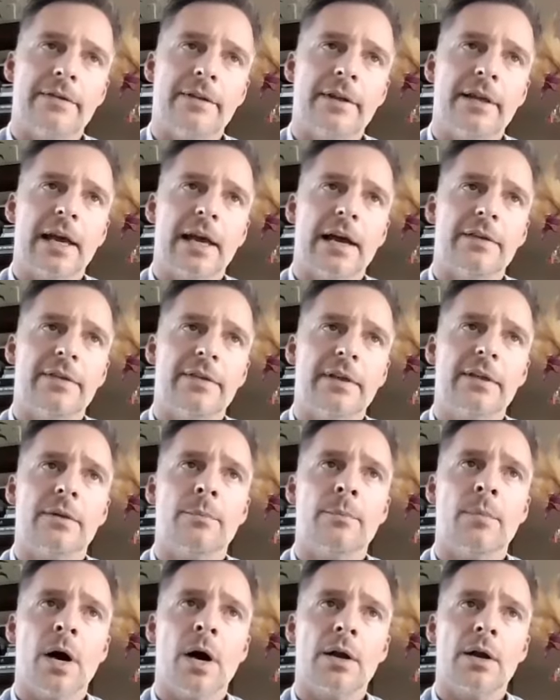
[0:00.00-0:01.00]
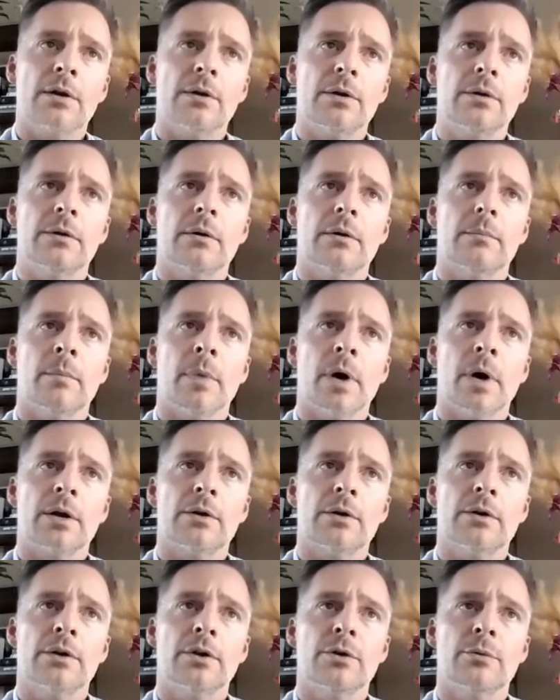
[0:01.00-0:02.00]
I think the
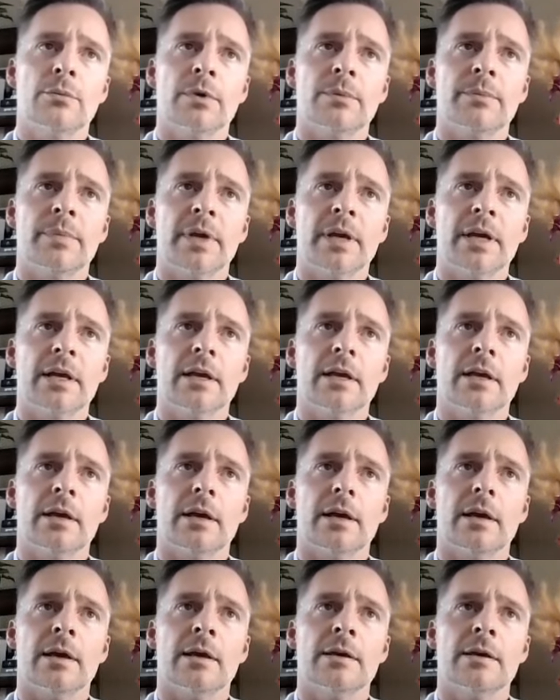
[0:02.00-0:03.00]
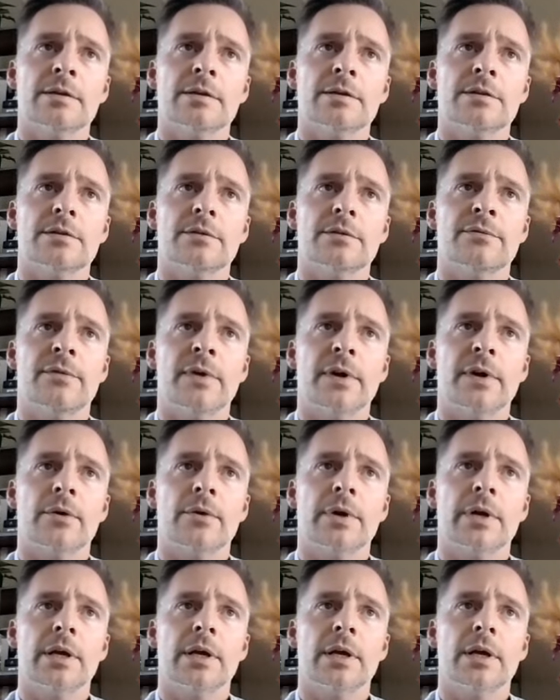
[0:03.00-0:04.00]
modern human being is
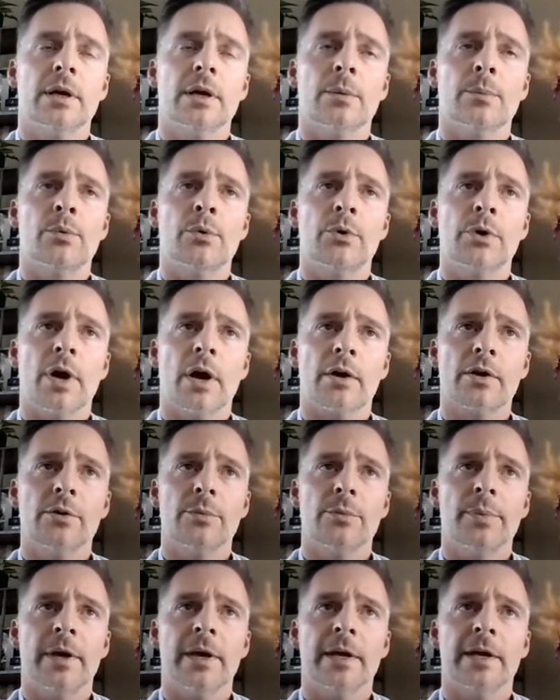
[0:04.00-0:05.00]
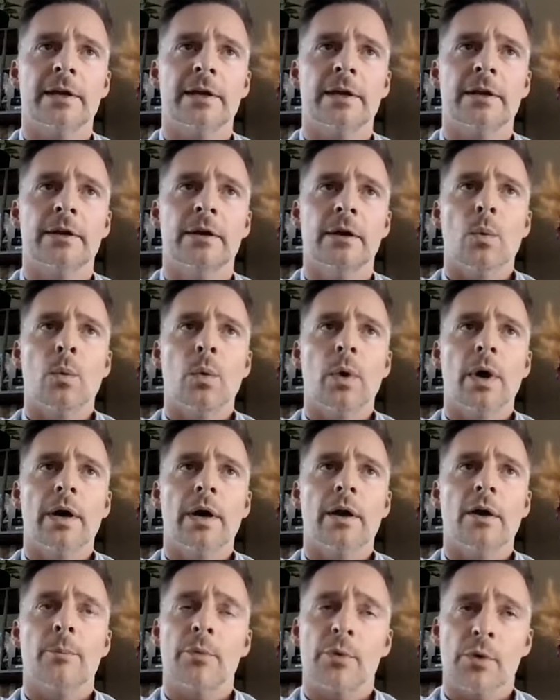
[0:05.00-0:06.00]
very preoccupied
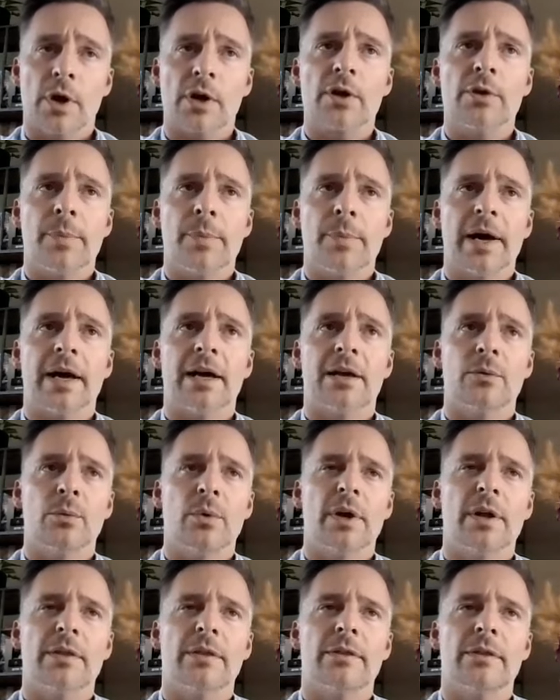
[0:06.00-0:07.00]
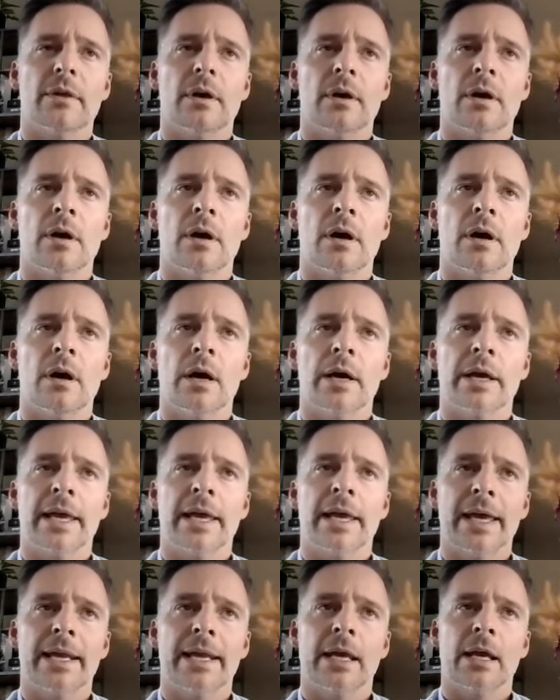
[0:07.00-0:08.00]
with
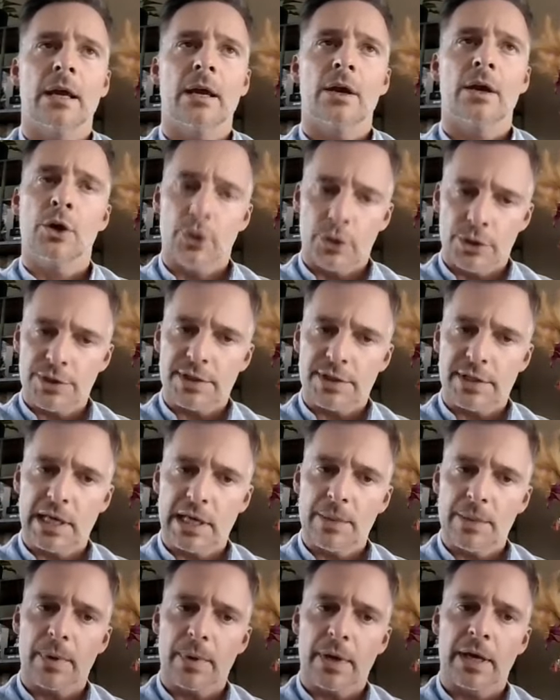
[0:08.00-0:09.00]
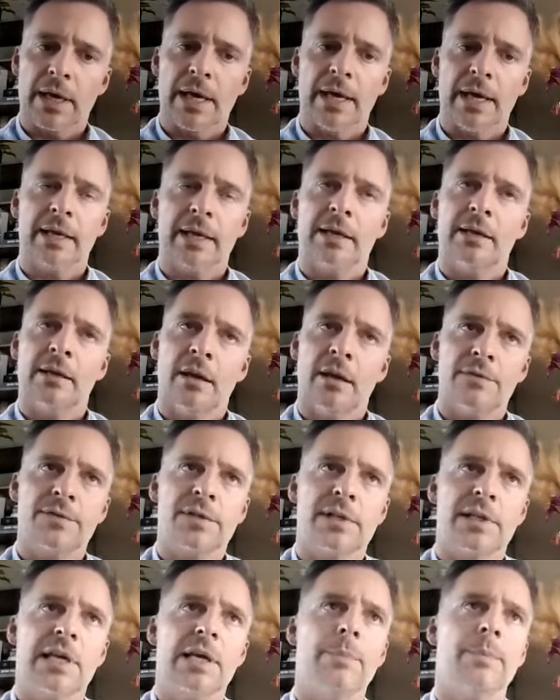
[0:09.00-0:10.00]
getting good sleep and getting enough
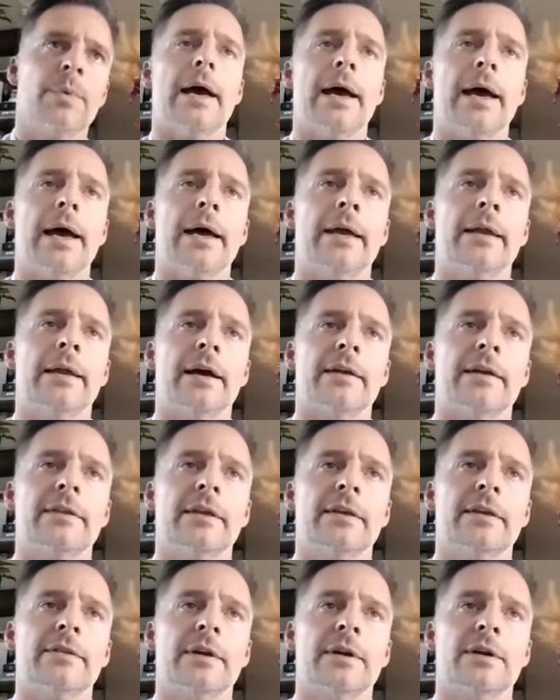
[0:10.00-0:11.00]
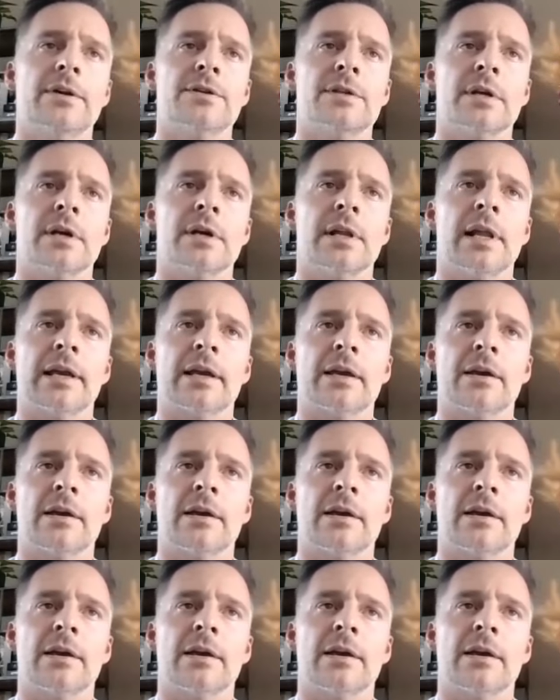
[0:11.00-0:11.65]
sleep. And I think there's a